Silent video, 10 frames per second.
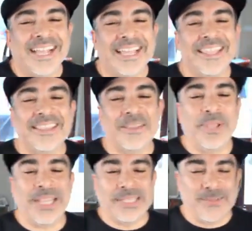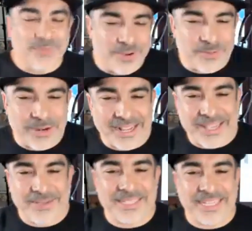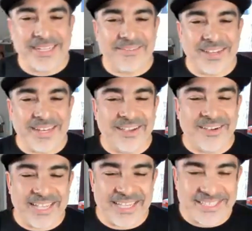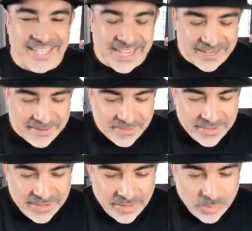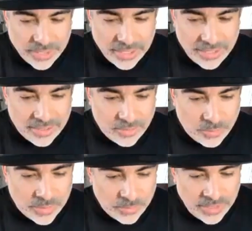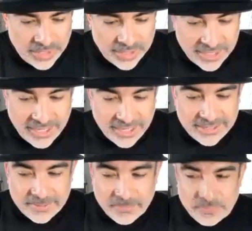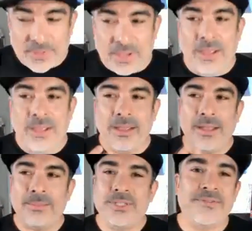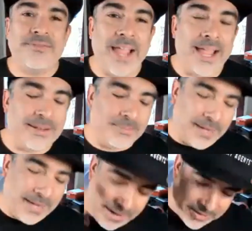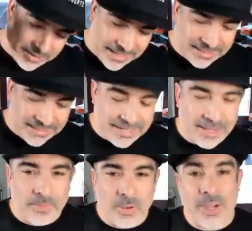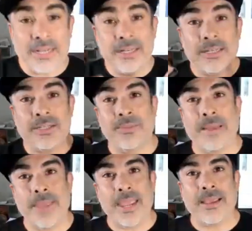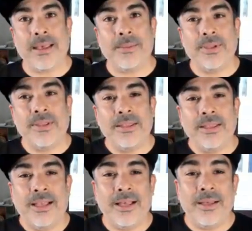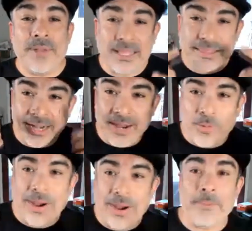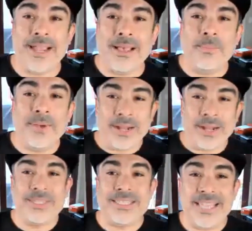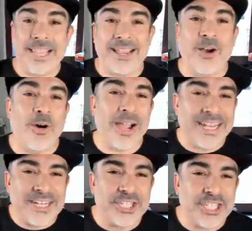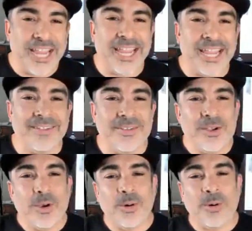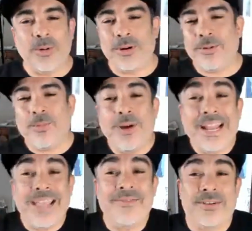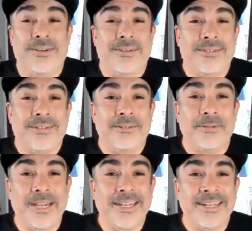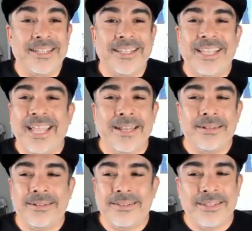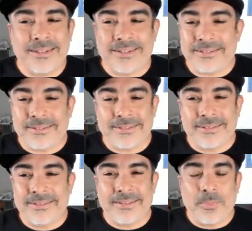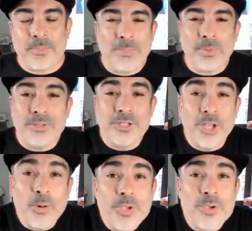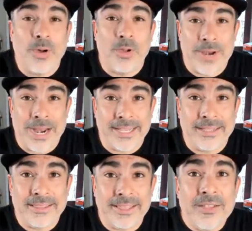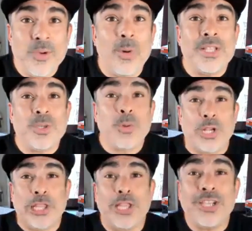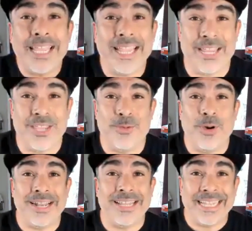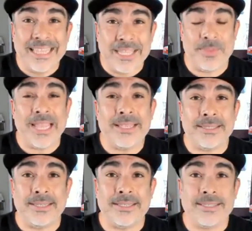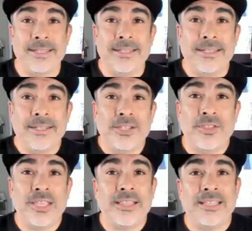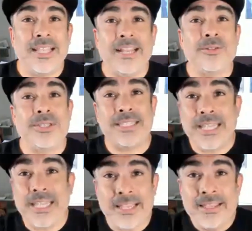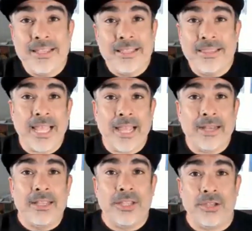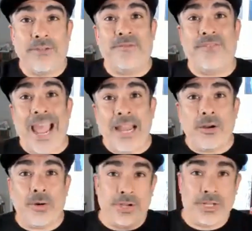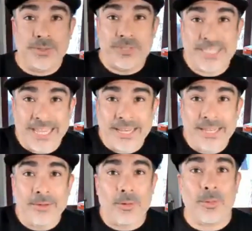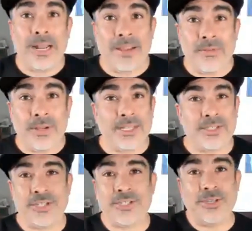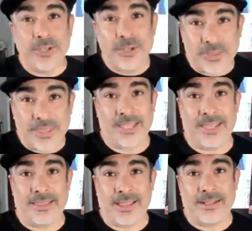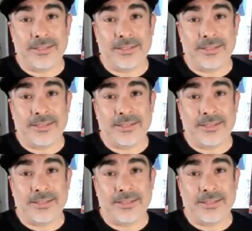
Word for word: I think the biggest fear when it comes down to video is that we we, we think, oh, I'm too fat. My hair's messed up. Oh, I didn't do my makeup. Uh, not that I wear makeup, but I'm just saying, oh, I didn't shave or whatever, right? And look, people know you already. They're the ones who are looking at you on a daily basis. You think that they don't see that you're fat or you're too skinny or whatever? It's just you thinking that.